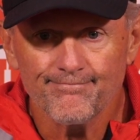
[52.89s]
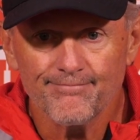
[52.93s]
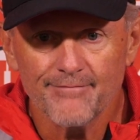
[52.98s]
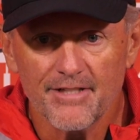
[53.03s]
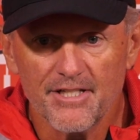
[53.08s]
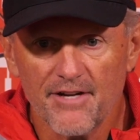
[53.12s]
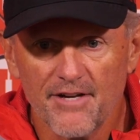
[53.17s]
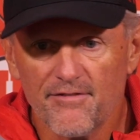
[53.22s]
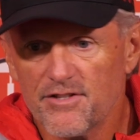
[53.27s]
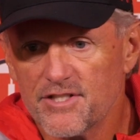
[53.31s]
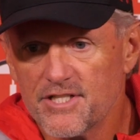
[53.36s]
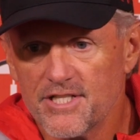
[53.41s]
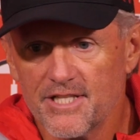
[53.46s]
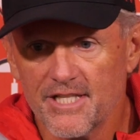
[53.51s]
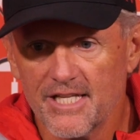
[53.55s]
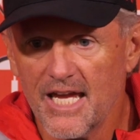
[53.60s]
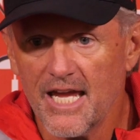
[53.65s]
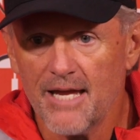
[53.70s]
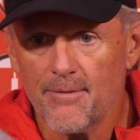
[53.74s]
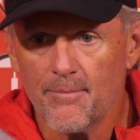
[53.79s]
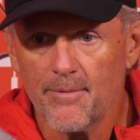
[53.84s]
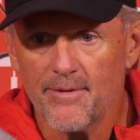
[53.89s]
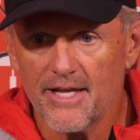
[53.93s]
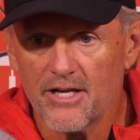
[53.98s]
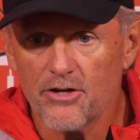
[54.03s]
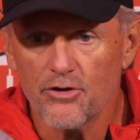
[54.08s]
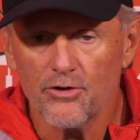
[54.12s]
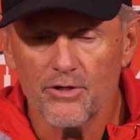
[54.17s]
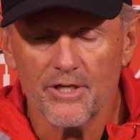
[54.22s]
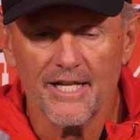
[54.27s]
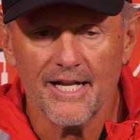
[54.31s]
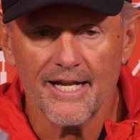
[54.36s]
the difference in the game, and they
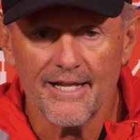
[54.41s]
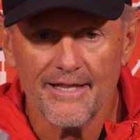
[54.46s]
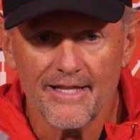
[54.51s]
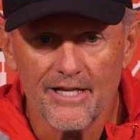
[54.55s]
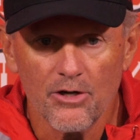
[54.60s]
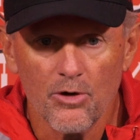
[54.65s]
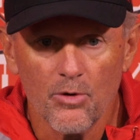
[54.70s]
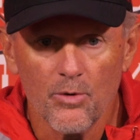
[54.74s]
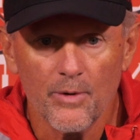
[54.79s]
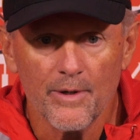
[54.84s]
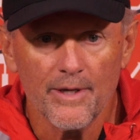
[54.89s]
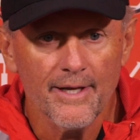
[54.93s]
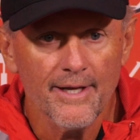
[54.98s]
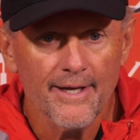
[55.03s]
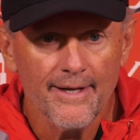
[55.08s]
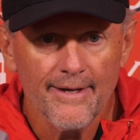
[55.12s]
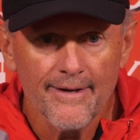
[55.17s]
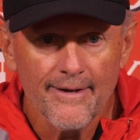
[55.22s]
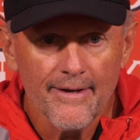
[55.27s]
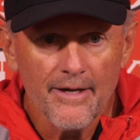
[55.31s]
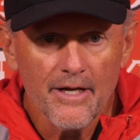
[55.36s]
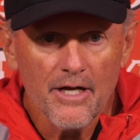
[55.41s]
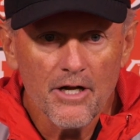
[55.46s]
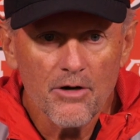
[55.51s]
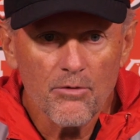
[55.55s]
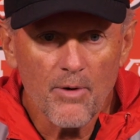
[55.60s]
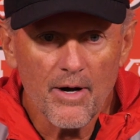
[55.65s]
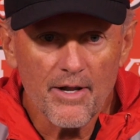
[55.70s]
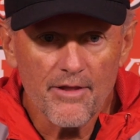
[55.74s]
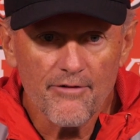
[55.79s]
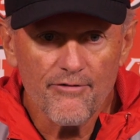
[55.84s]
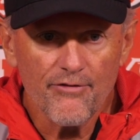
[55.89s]
couldn't get anything going
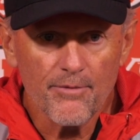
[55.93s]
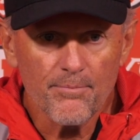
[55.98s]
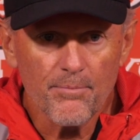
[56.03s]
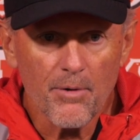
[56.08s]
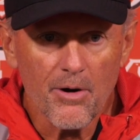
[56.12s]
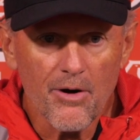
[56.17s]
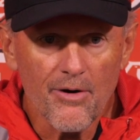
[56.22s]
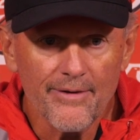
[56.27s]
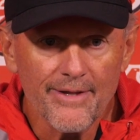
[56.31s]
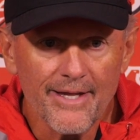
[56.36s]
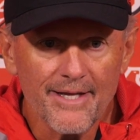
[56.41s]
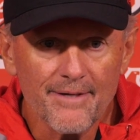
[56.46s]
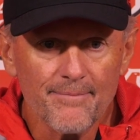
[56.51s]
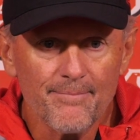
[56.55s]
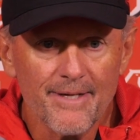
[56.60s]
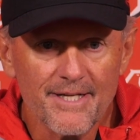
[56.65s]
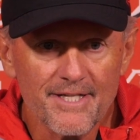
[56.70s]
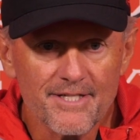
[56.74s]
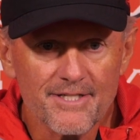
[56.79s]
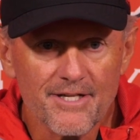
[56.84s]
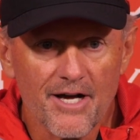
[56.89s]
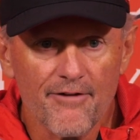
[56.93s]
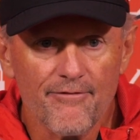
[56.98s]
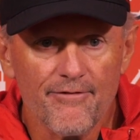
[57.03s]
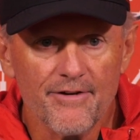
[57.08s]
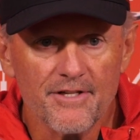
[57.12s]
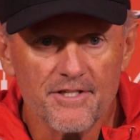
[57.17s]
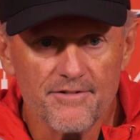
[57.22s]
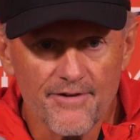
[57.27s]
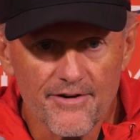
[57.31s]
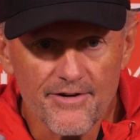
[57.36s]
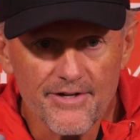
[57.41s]
running the football, and that makes
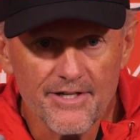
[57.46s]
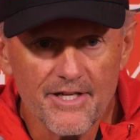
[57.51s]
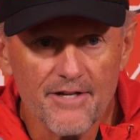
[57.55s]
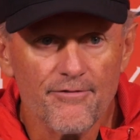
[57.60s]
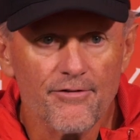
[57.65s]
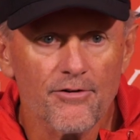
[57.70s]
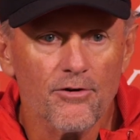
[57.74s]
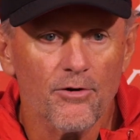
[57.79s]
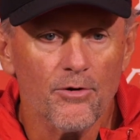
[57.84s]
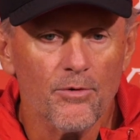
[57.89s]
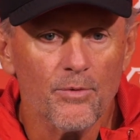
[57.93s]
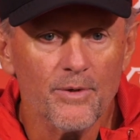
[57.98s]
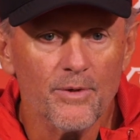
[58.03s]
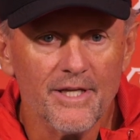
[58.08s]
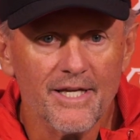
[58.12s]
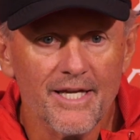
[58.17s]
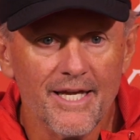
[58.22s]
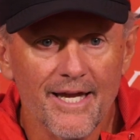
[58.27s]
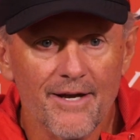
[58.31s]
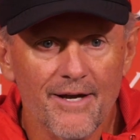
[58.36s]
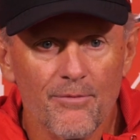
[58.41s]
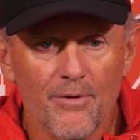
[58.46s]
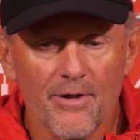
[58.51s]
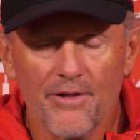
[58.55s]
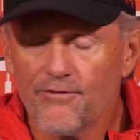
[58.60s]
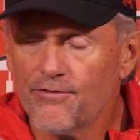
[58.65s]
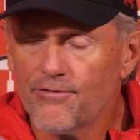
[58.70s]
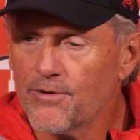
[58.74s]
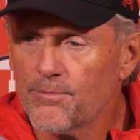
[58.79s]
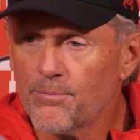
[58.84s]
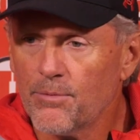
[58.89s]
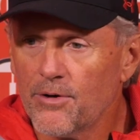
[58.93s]
offense very difficult when you can't run the
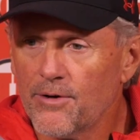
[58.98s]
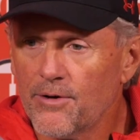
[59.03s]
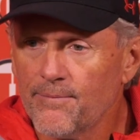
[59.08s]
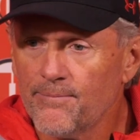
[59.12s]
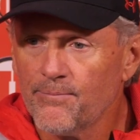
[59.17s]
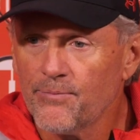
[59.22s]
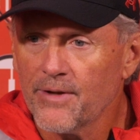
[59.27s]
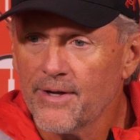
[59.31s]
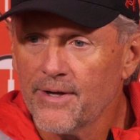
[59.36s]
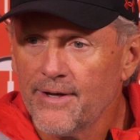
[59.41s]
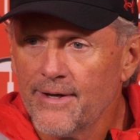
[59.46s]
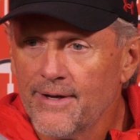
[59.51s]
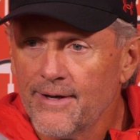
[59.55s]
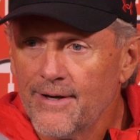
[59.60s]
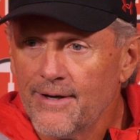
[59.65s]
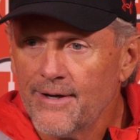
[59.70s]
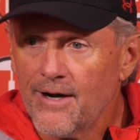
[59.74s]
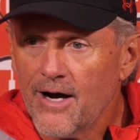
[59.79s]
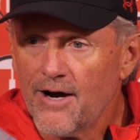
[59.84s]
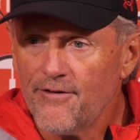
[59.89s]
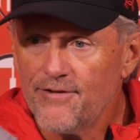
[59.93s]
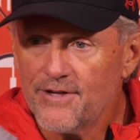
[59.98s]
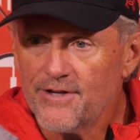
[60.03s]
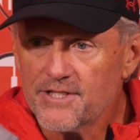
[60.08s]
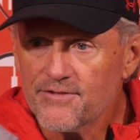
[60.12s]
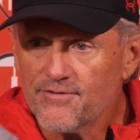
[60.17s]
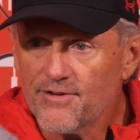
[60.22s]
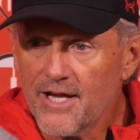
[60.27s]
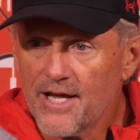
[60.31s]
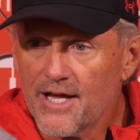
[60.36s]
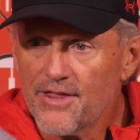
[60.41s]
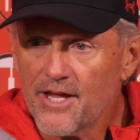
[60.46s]
football.
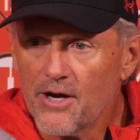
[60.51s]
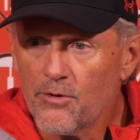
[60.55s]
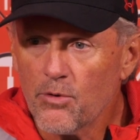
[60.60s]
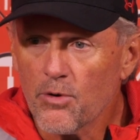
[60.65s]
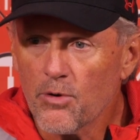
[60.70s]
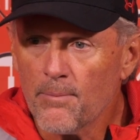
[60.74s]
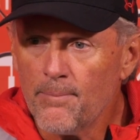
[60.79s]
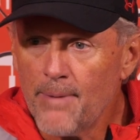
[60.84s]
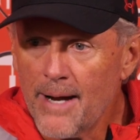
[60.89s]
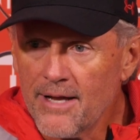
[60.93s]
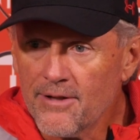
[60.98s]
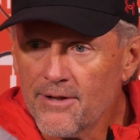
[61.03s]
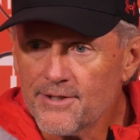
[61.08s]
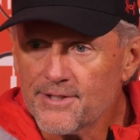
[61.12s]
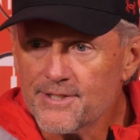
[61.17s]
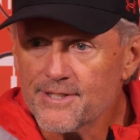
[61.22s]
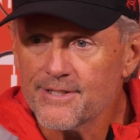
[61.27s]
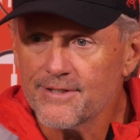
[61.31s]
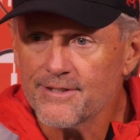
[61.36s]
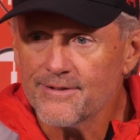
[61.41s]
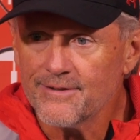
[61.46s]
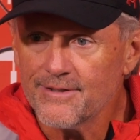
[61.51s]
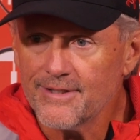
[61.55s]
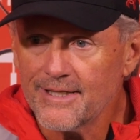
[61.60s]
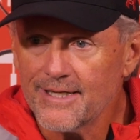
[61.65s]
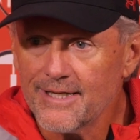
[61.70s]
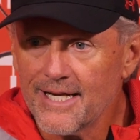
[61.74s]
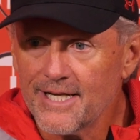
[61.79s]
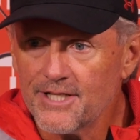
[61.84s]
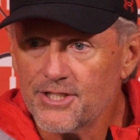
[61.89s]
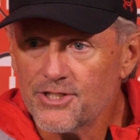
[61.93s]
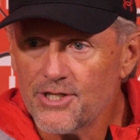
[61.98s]
Offensively, I thought we were balanced, did a
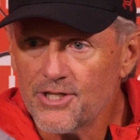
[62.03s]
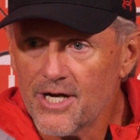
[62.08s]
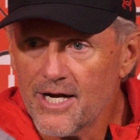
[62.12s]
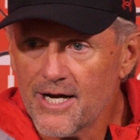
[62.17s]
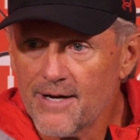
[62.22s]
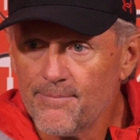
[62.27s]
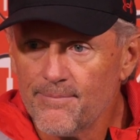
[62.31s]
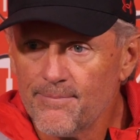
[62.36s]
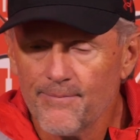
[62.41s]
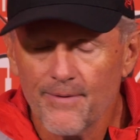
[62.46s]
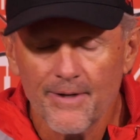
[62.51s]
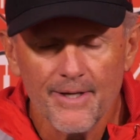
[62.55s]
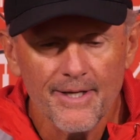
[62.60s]
nice job